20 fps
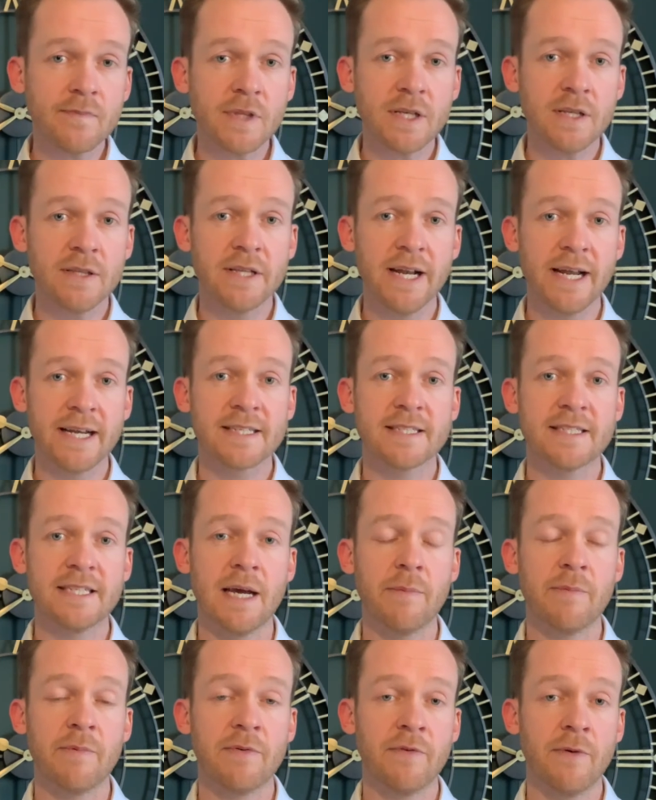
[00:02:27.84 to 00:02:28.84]
The next
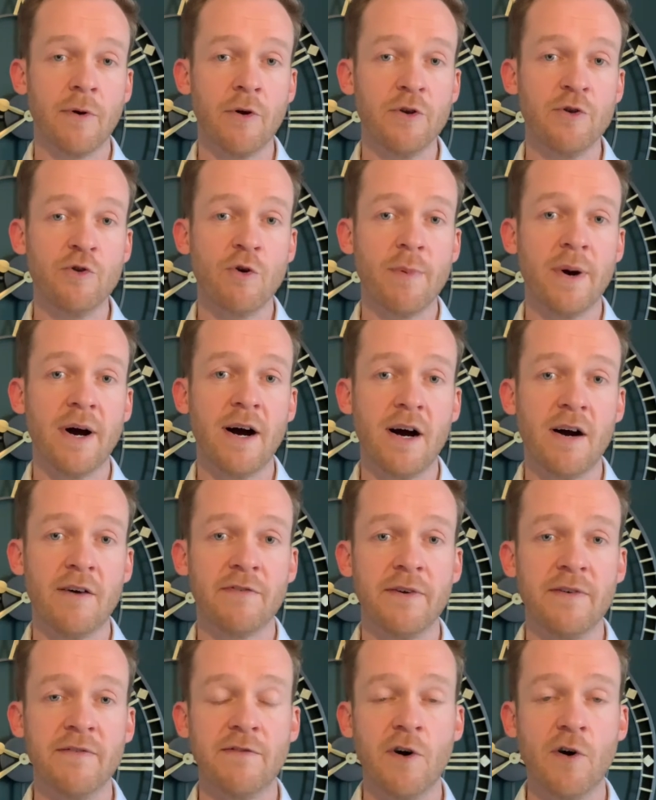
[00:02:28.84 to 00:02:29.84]
step on your
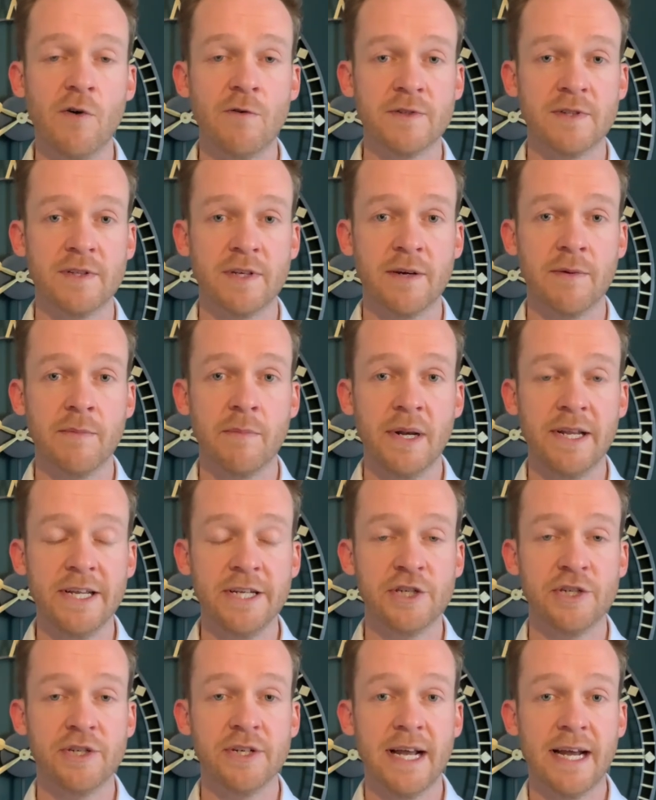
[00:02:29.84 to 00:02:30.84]
behalf involves the
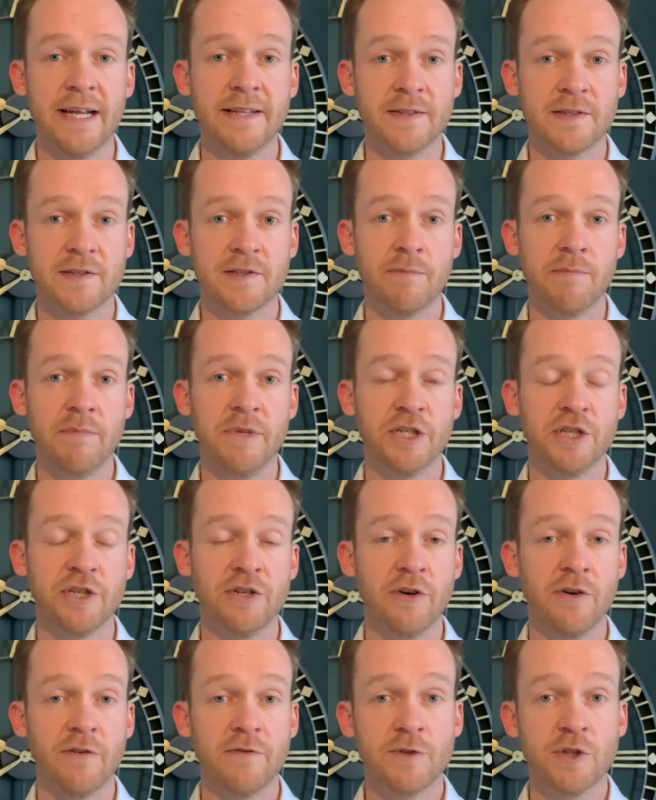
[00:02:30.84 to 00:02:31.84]
completion and
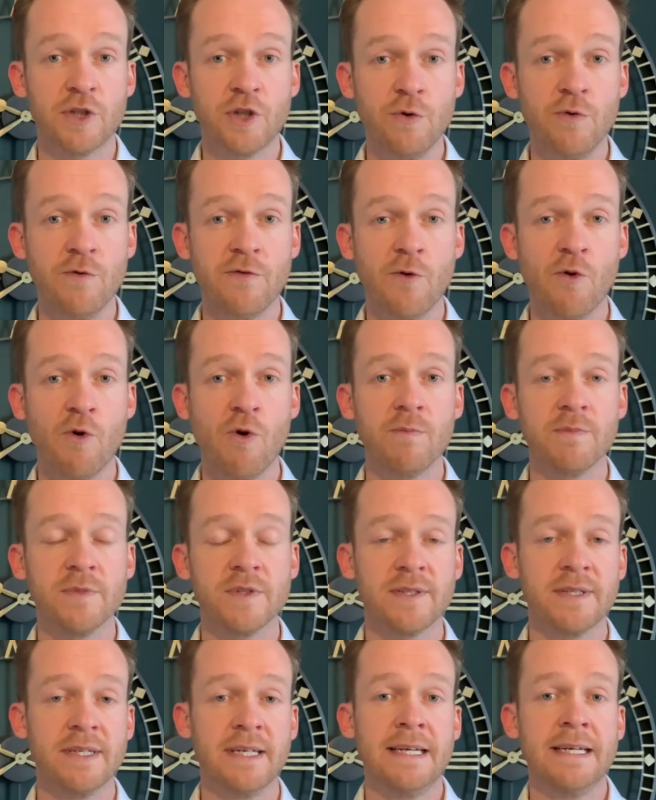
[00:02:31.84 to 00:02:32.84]
submission of two
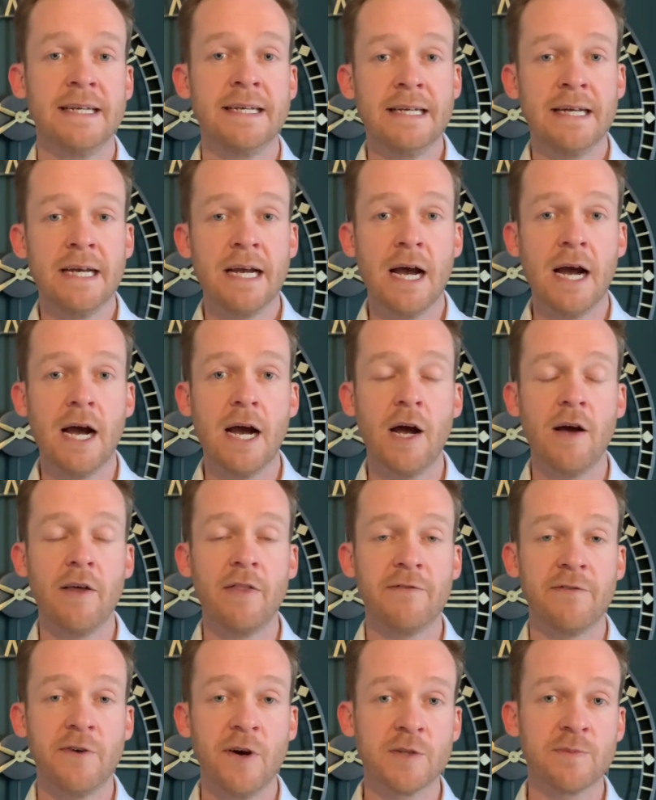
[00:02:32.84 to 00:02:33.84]
forms.
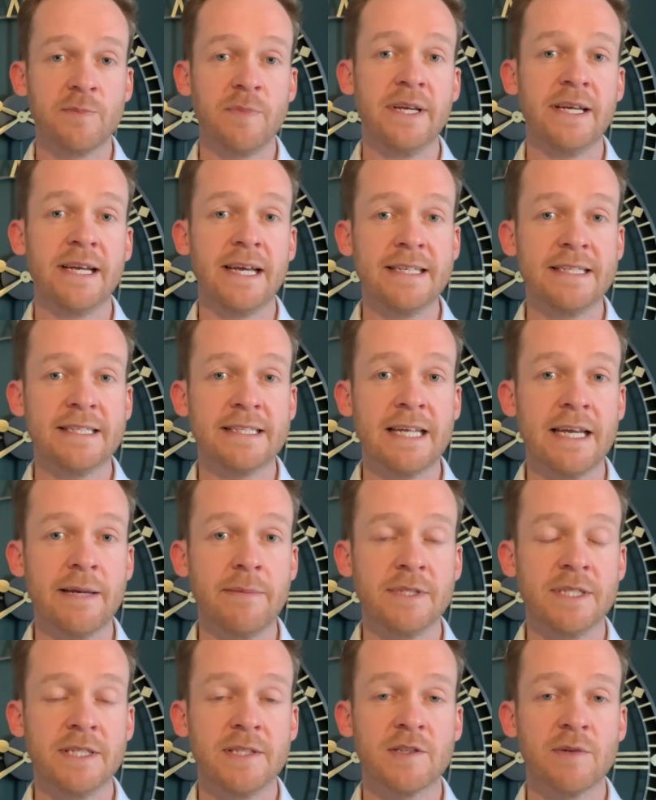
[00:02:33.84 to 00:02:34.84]
The first being a
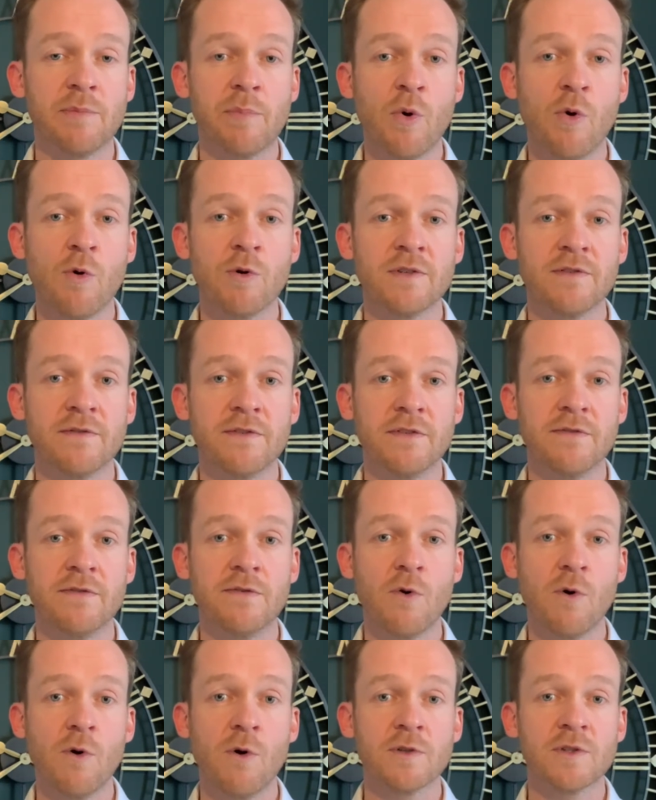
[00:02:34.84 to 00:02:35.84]
statement in support of
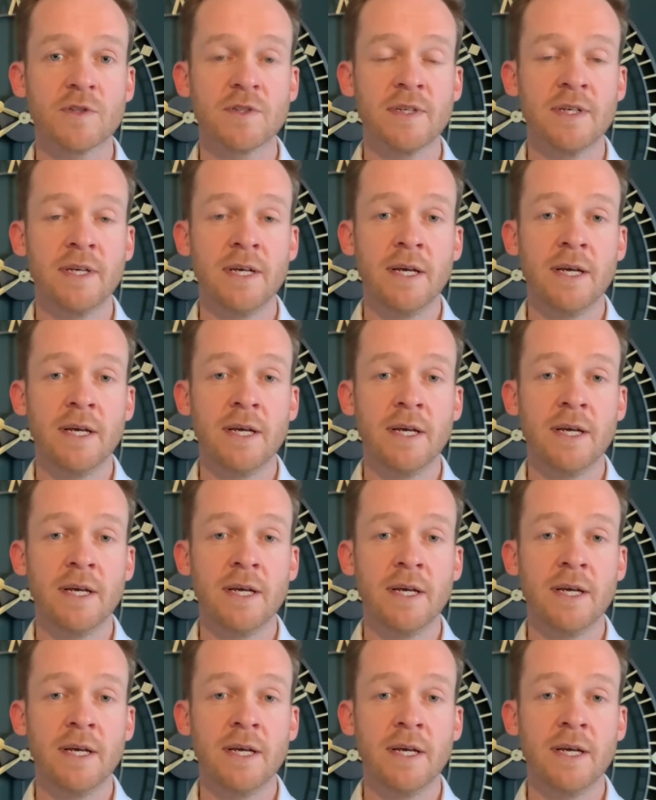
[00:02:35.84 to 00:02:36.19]
divorce,